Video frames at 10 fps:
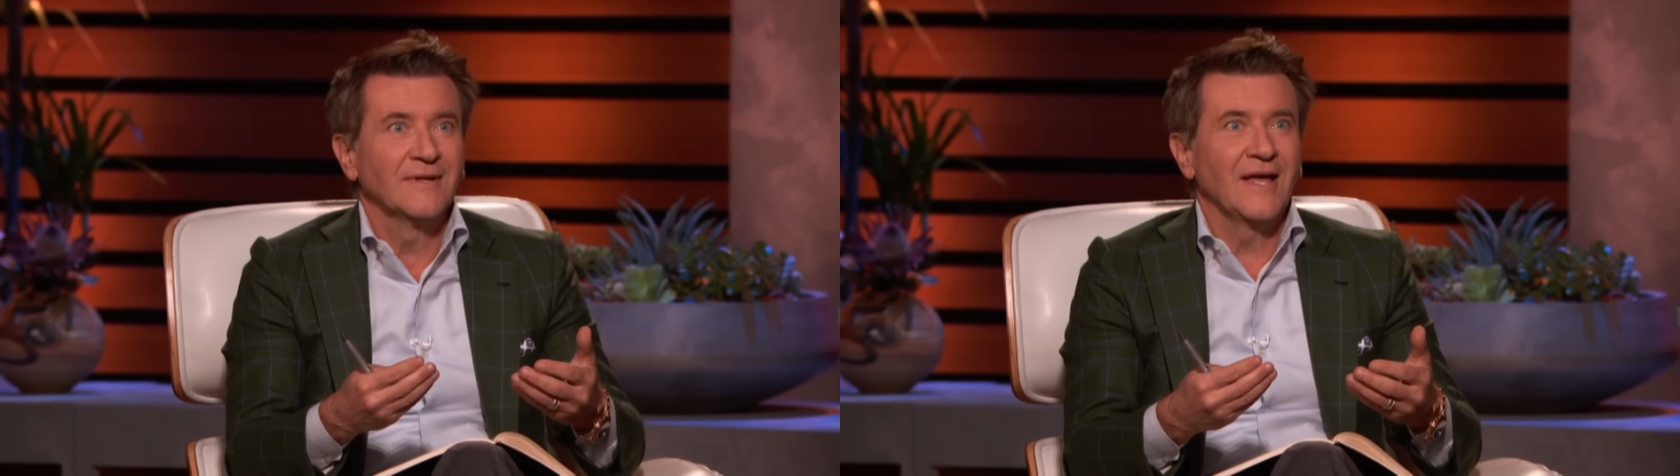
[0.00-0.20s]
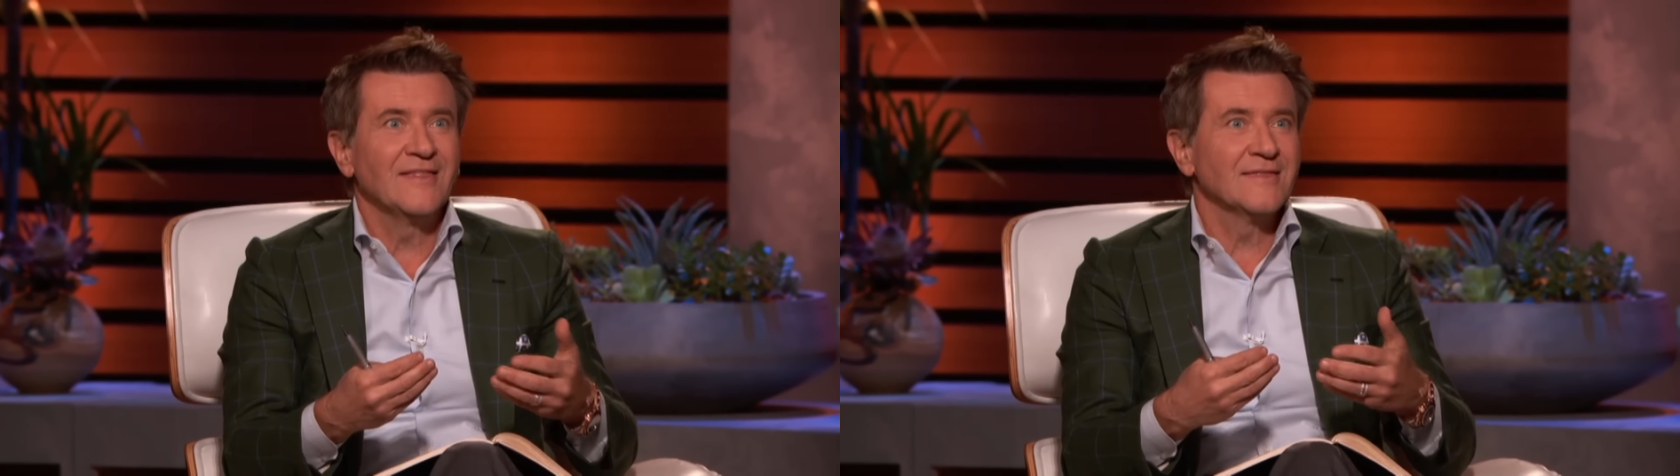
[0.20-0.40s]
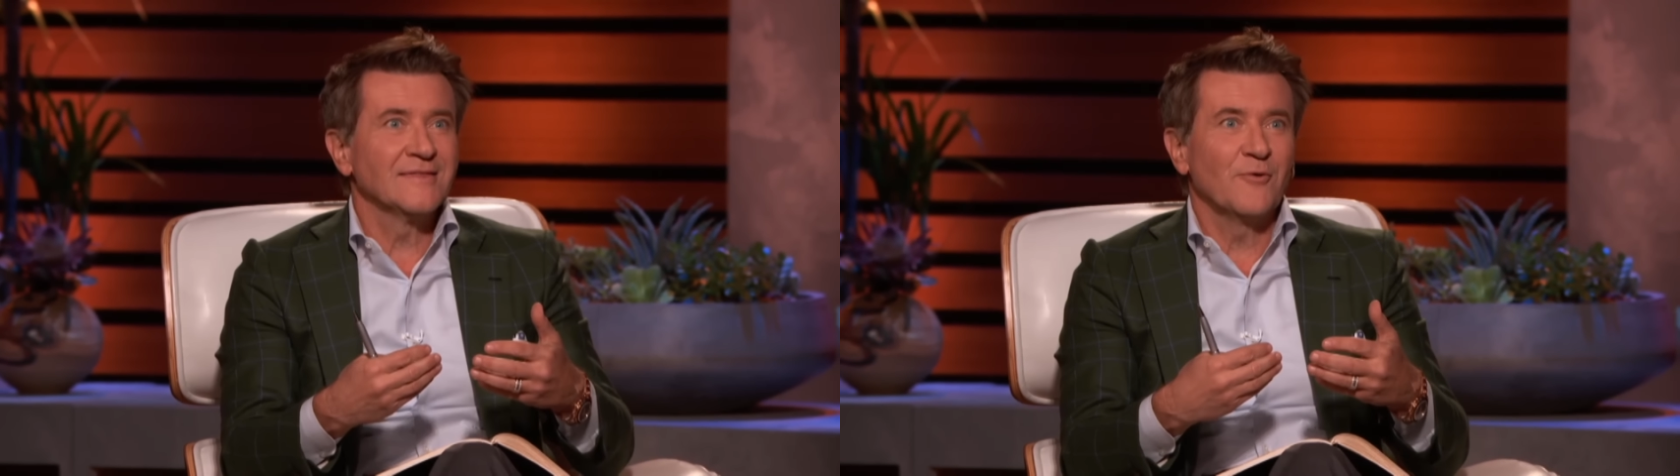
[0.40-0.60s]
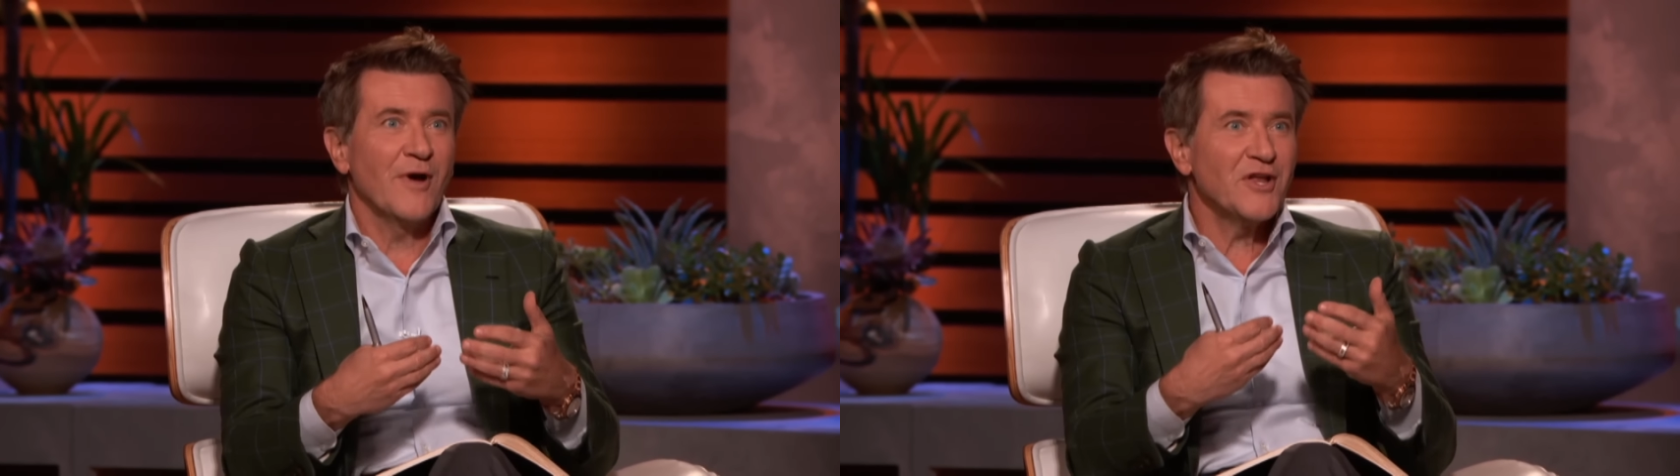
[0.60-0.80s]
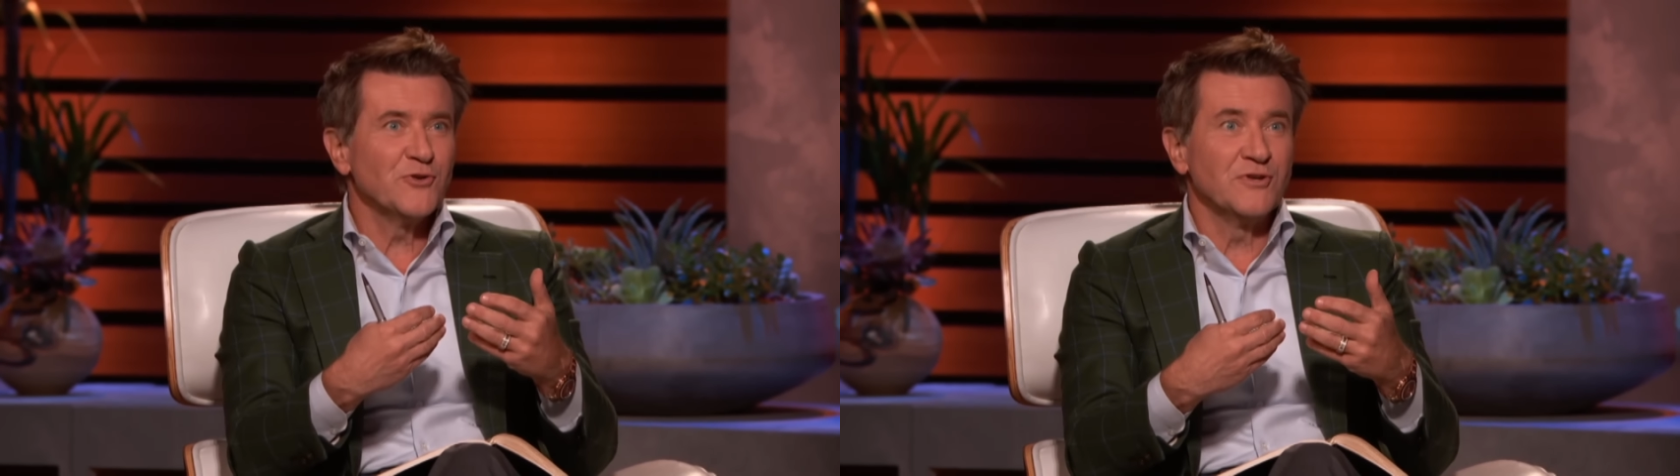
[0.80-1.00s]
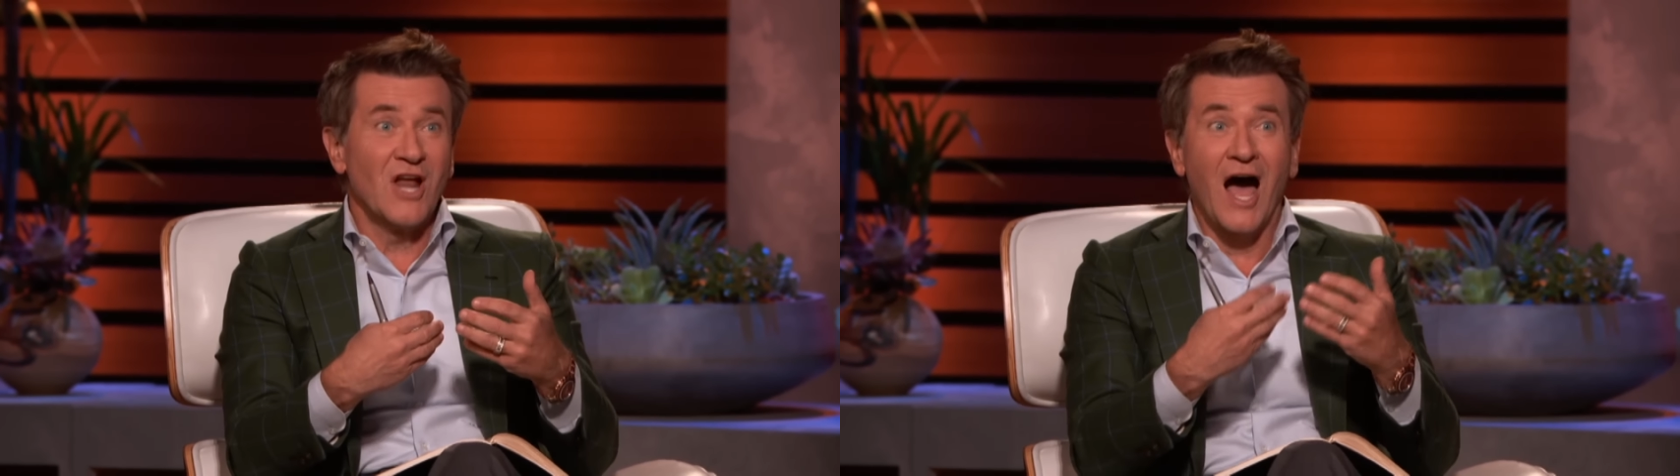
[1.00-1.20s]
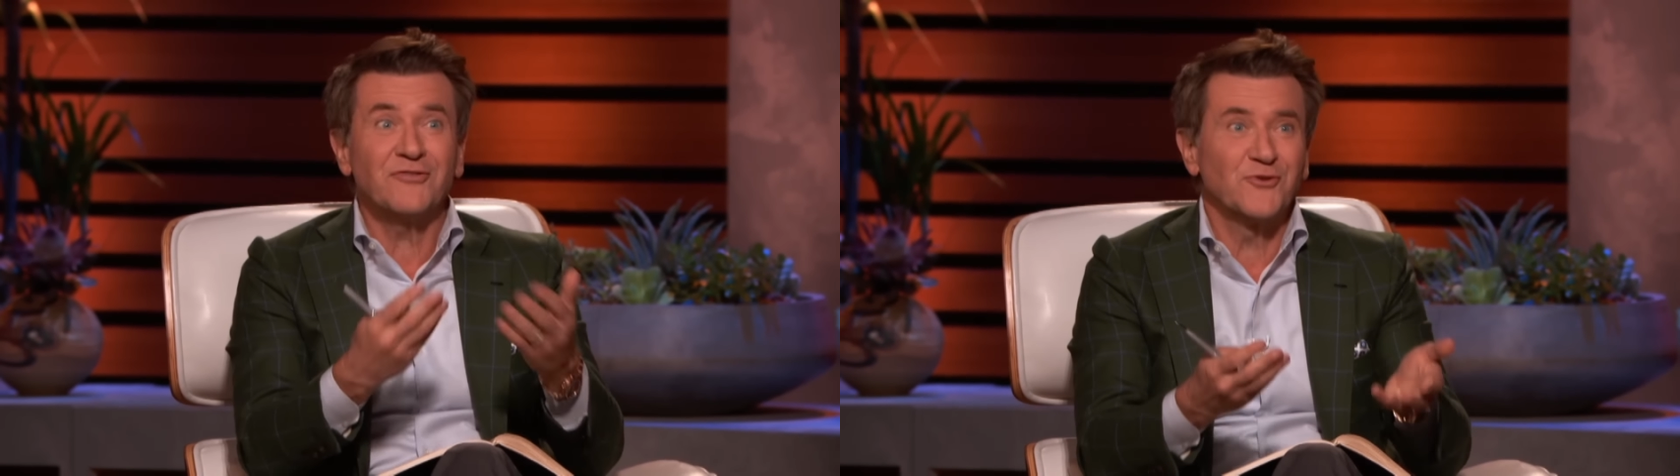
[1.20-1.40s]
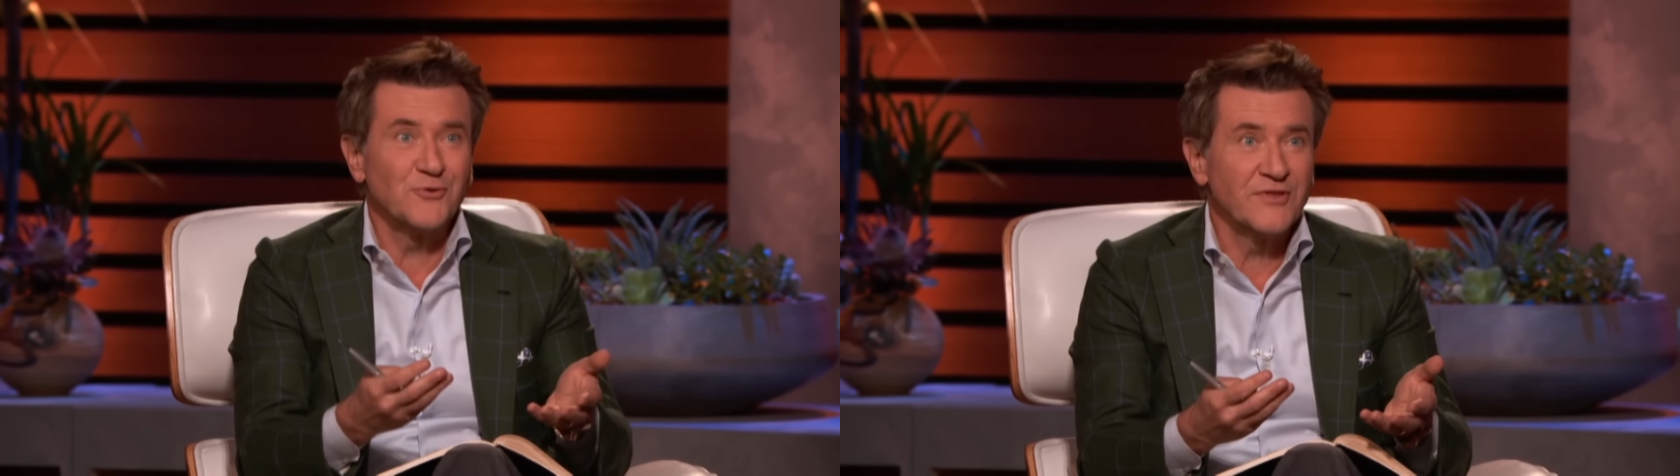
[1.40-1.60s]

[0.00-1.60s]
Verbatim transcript: And the way to not do